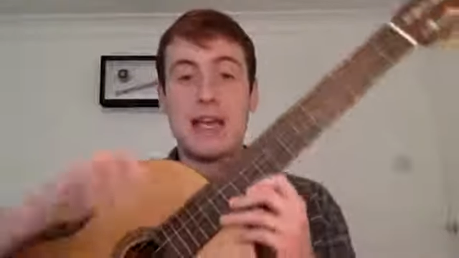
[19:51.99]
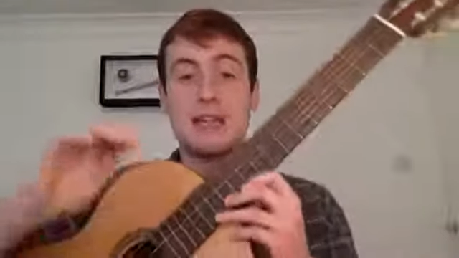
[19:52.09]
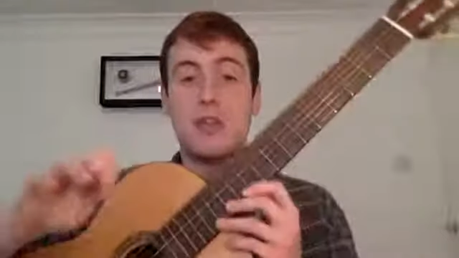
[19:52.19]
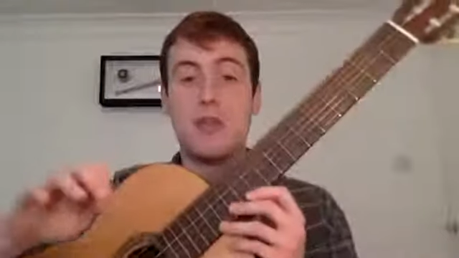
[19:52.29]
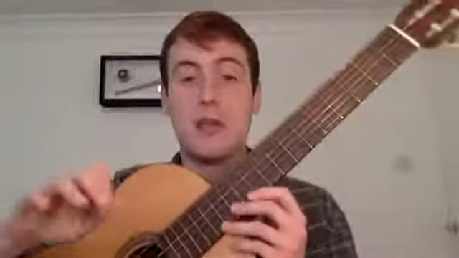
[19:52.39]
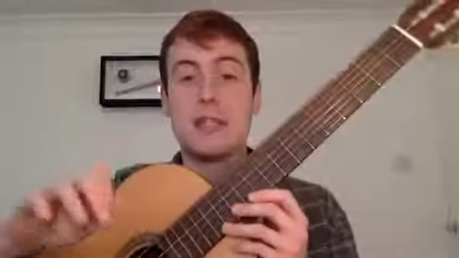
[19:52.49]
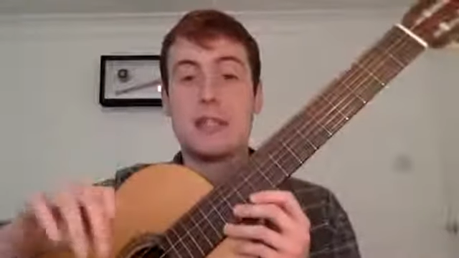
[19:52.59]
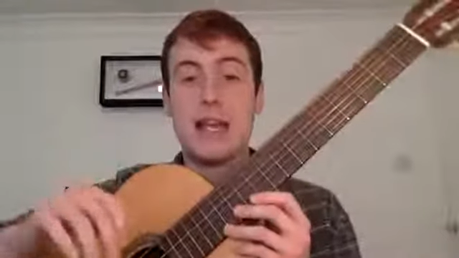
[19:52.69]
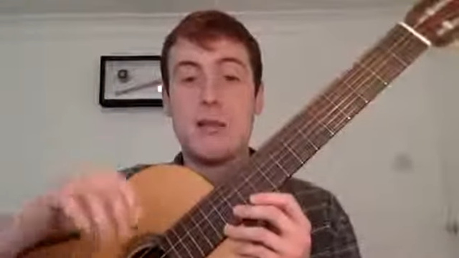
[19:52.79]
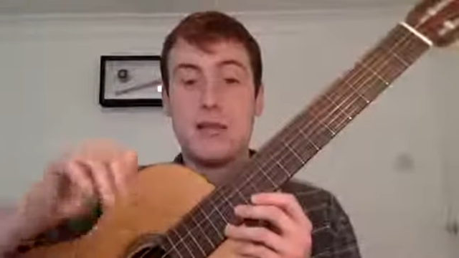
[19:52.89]
As I always
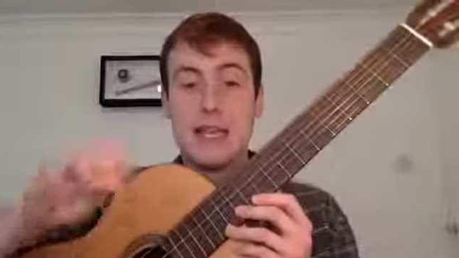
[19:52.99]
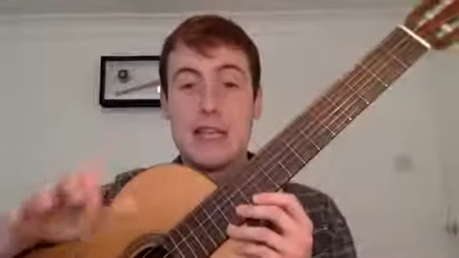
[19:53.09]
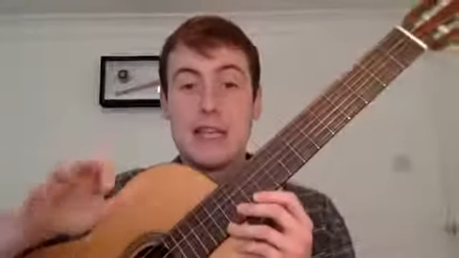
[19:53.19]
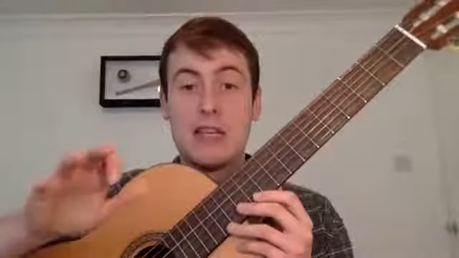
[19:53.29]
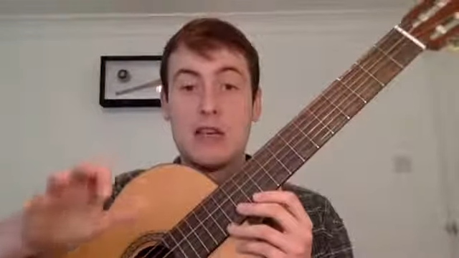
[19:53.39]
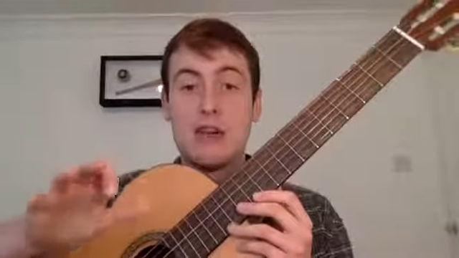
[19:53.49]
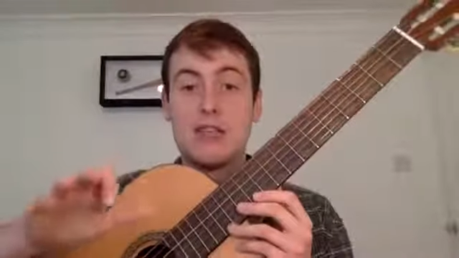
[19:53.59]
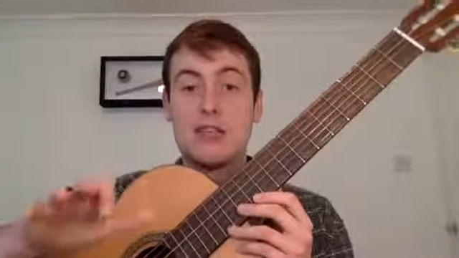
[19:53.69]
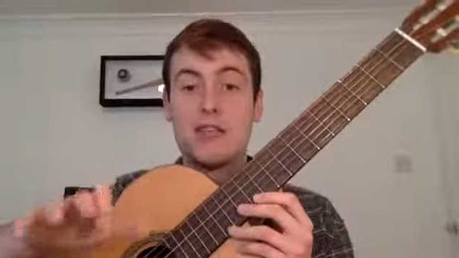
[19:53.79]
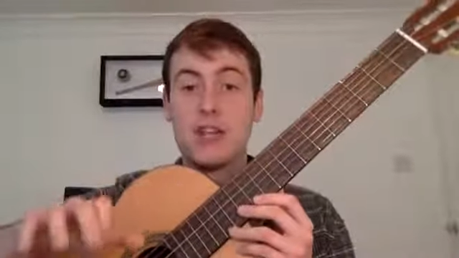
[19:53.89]
say, we take it
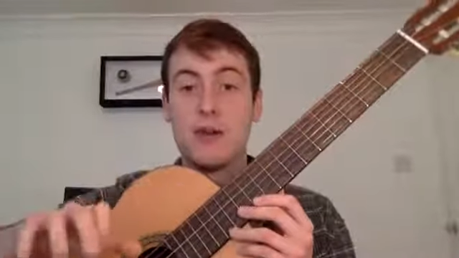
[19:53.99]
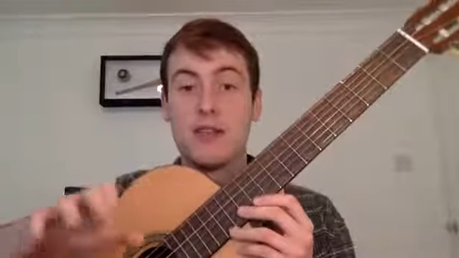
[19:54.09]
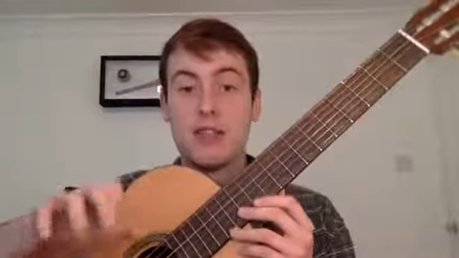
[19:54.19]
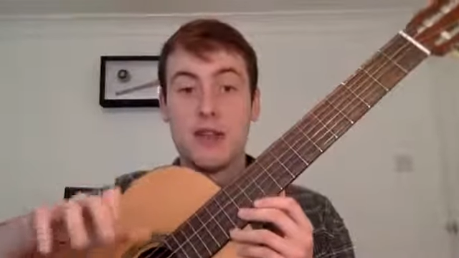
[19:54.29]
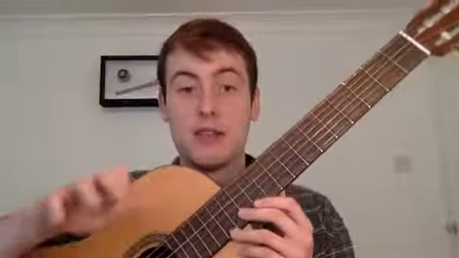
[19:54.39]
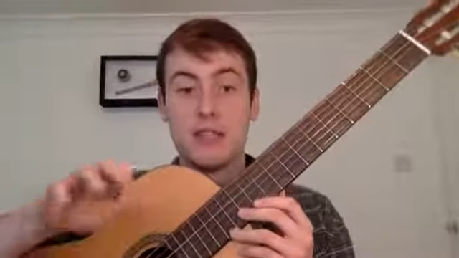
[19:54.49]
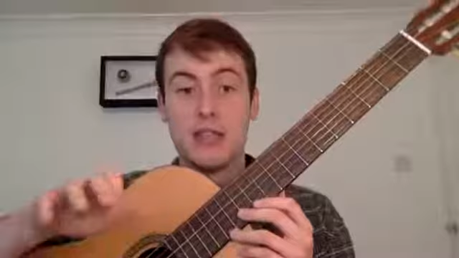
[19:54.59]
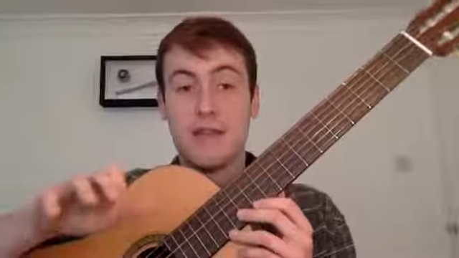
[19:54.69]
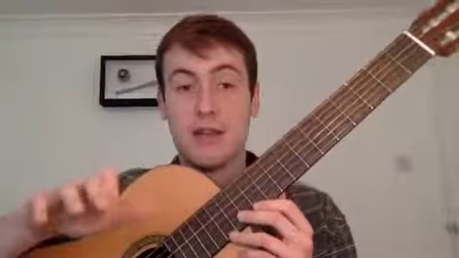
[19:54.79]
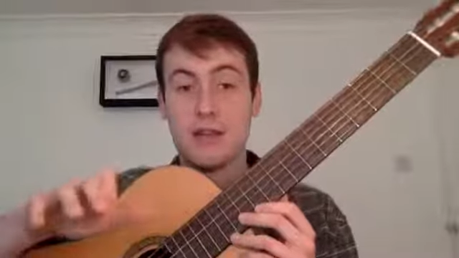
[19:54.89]
nice and slow at the start to
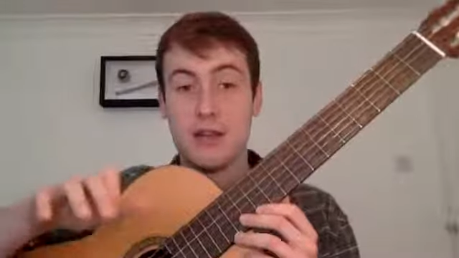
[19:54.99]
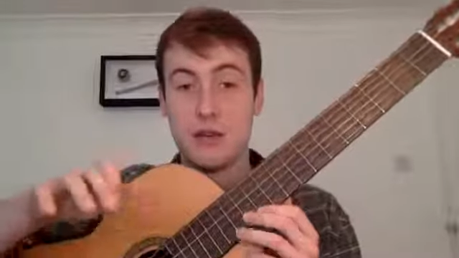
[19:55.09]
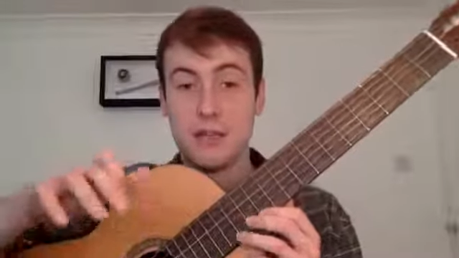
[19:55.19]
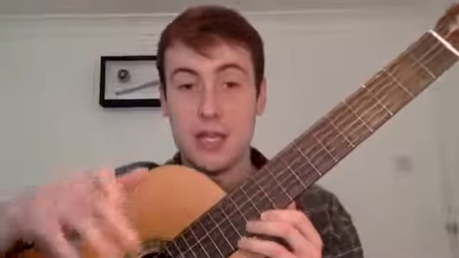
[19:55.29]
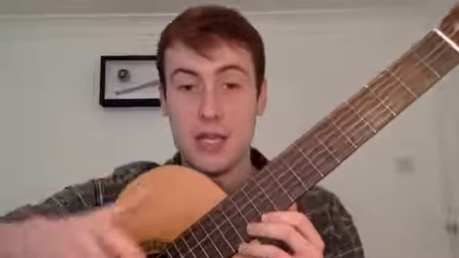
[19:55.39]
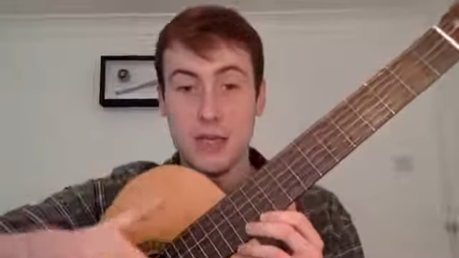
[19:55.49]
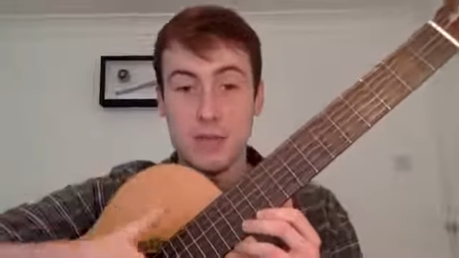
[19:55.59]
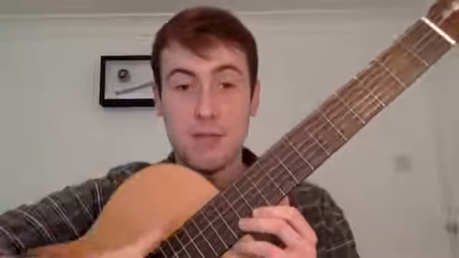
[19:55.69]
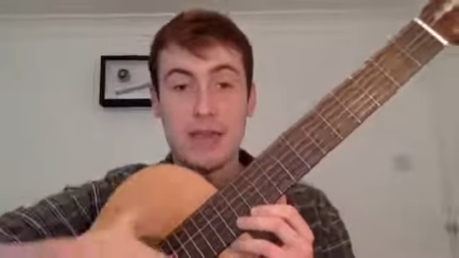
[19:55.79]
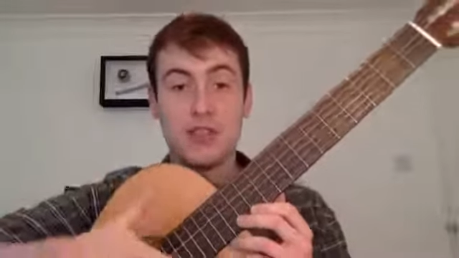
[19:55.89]
give ourselves
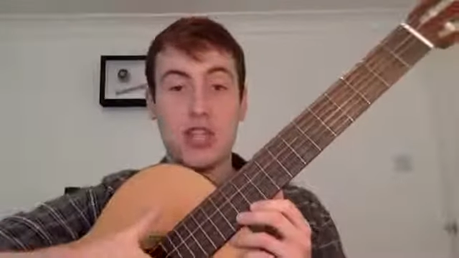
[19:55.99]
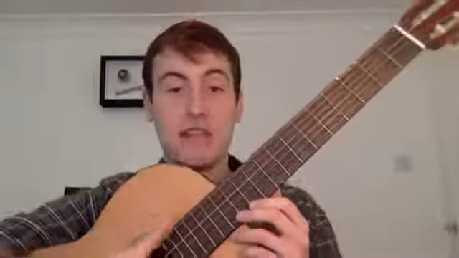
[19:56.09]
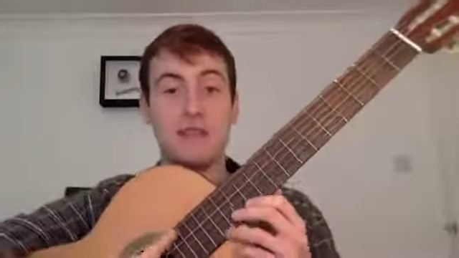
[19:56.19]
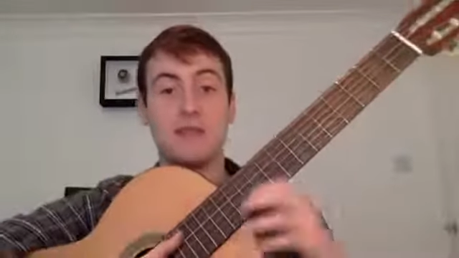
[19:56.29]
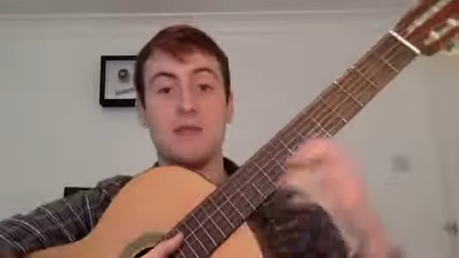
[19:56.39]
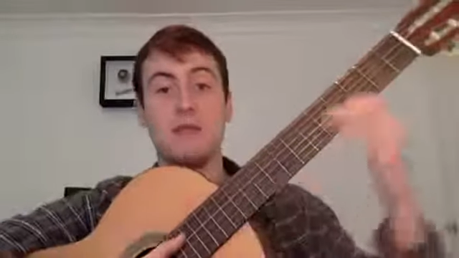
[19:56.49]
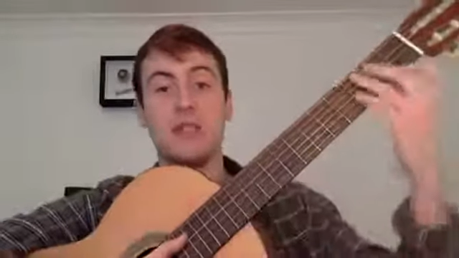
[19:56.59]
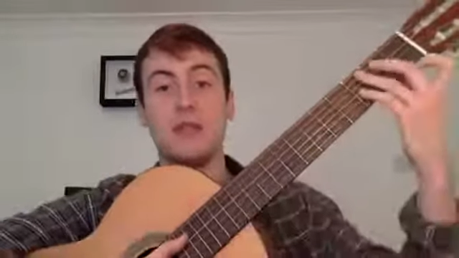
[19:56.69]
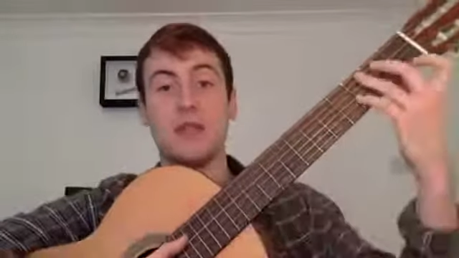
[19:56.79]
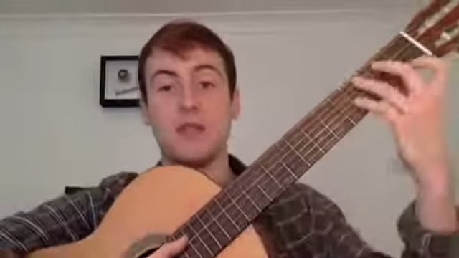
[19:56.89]
best chance when we're
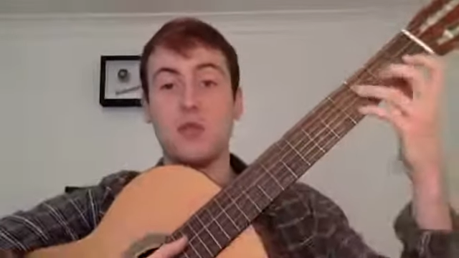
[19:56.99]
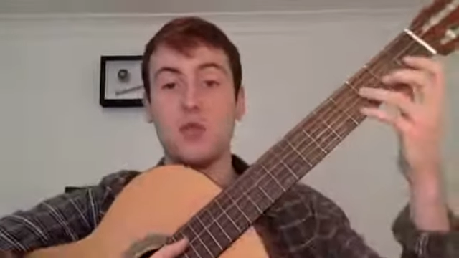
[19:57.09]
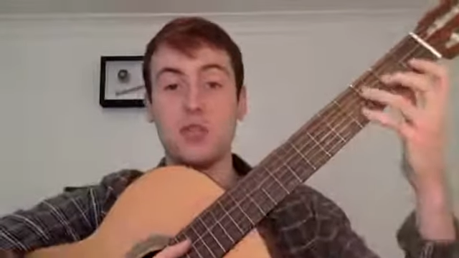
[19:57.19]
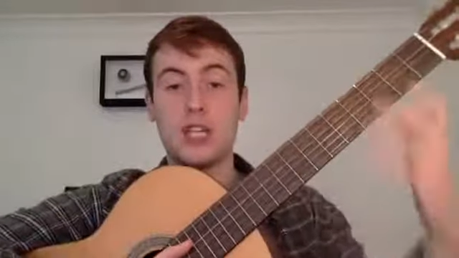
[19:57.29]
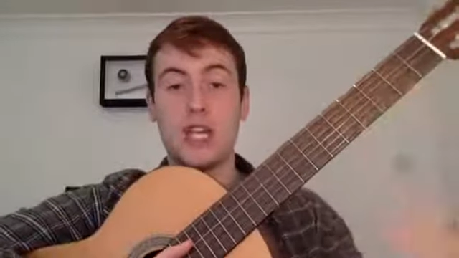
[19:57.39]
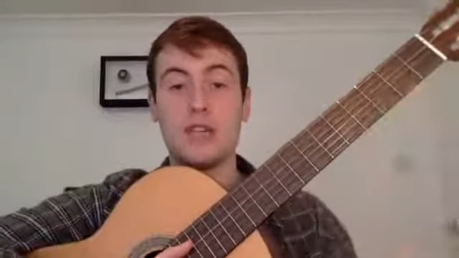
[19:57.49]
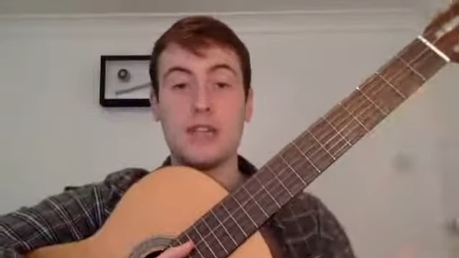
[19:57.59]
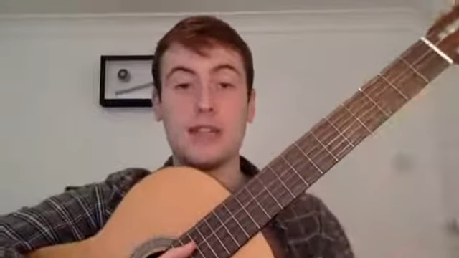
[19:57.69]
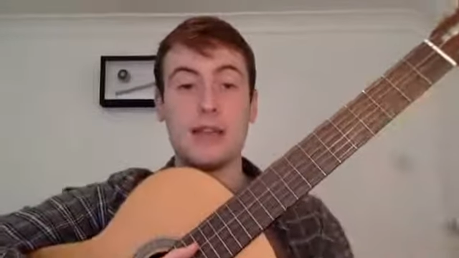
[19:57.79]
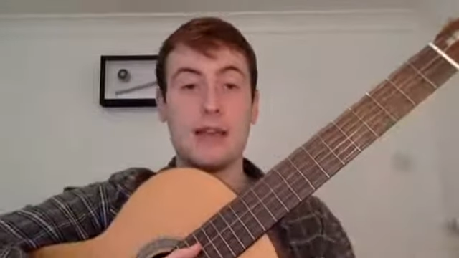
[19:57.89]
doing those chord
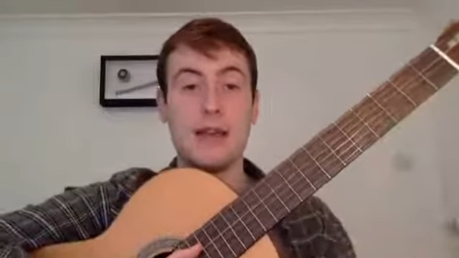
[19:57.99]
changes.